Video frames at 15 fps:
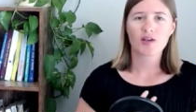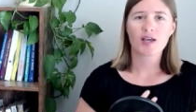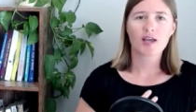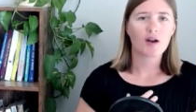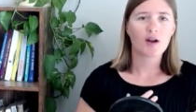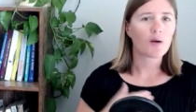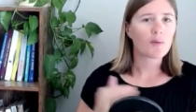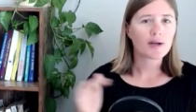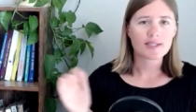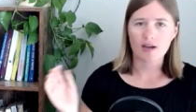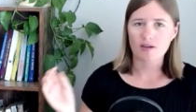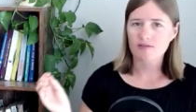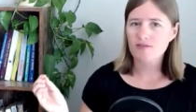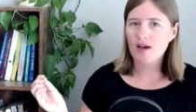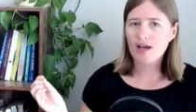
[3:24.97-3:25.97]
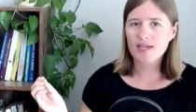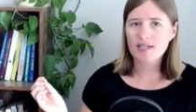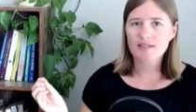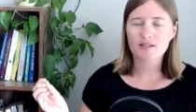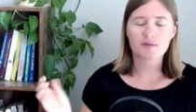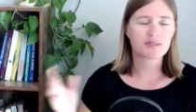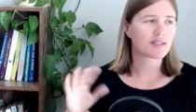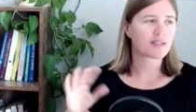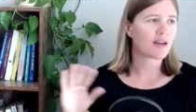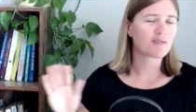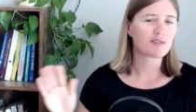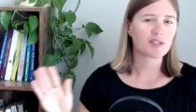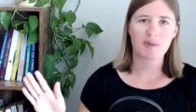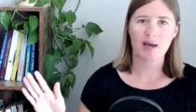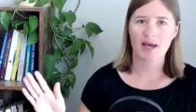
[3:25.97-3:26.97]
It all worked out fine. There was a
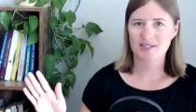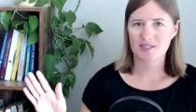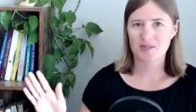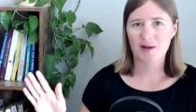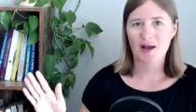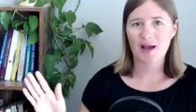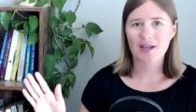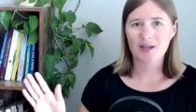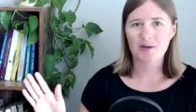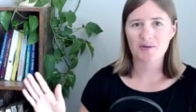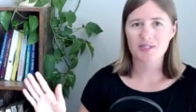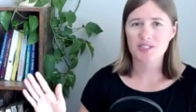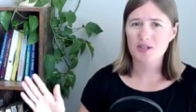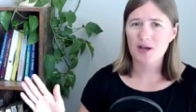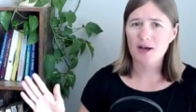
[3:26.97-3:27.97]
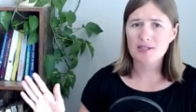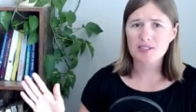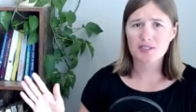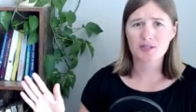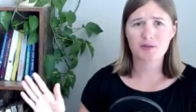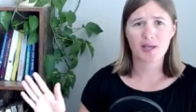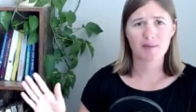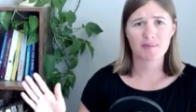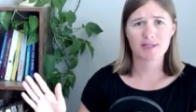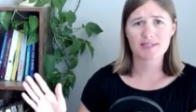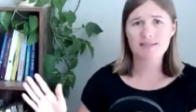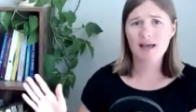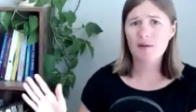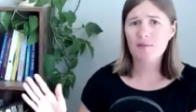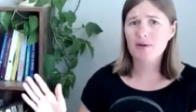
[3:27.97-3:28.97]
lovely passerby who was a doctor who came and
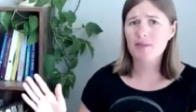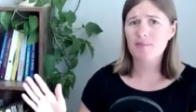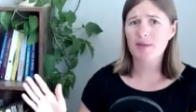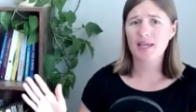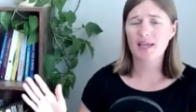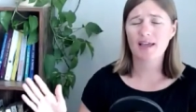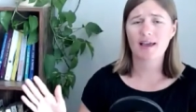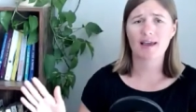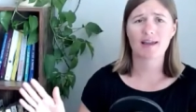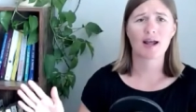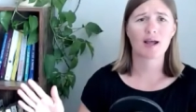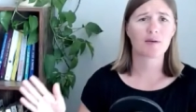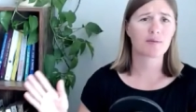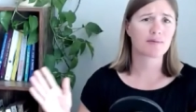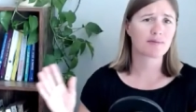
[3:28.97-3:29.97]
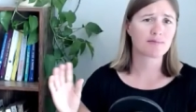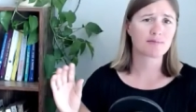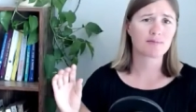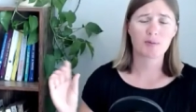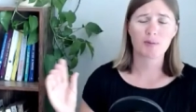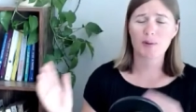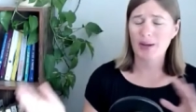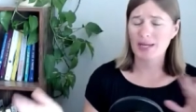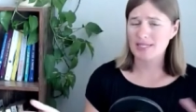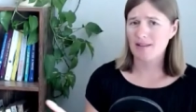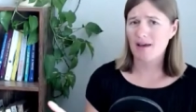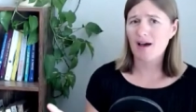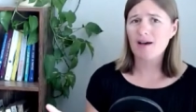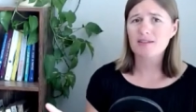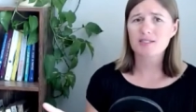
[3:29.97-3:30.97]
sat with me, and we went to the
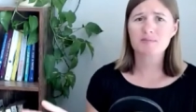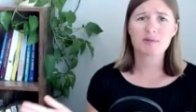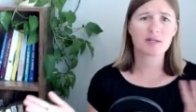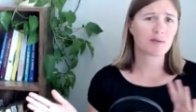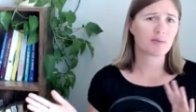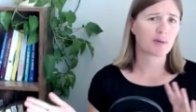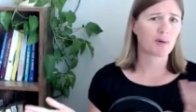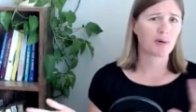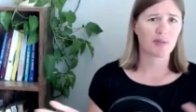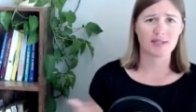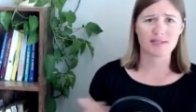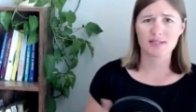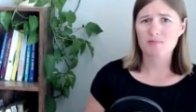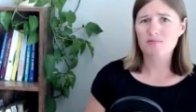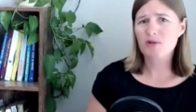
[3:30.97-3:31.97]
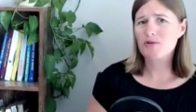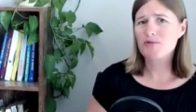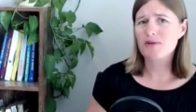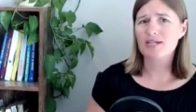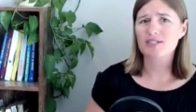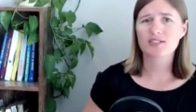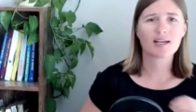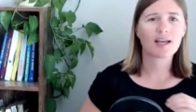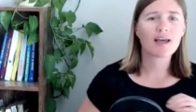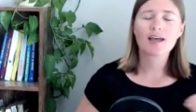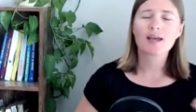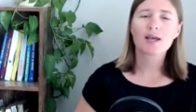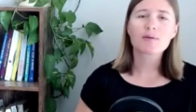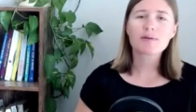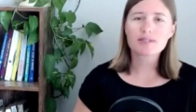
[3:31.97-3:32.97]
hospital. We both had some road rash. Like,
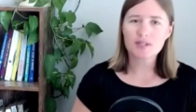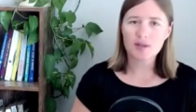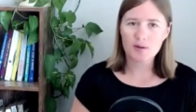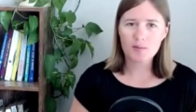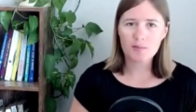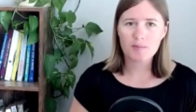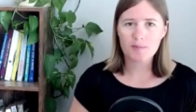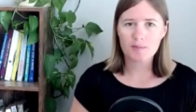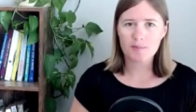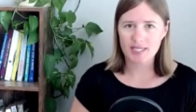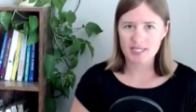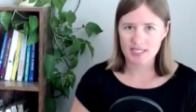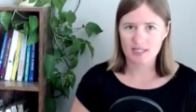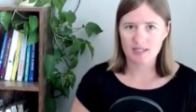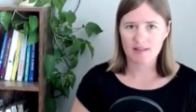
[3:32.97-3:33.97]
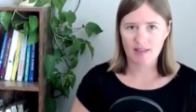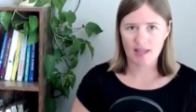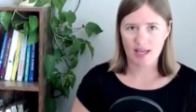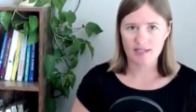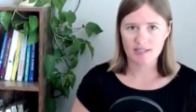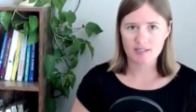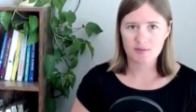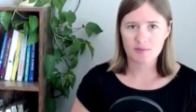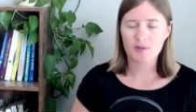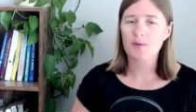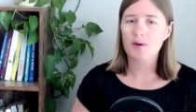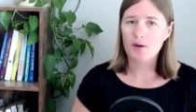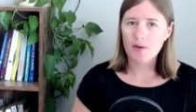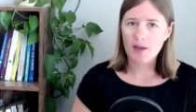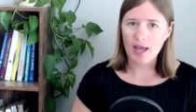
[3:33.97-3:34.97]
it was no big deal in the end. We
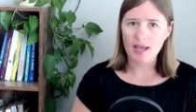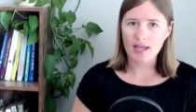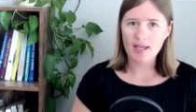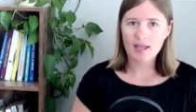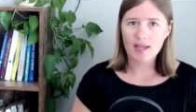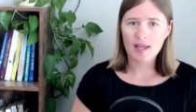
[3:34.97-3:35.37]
were okay.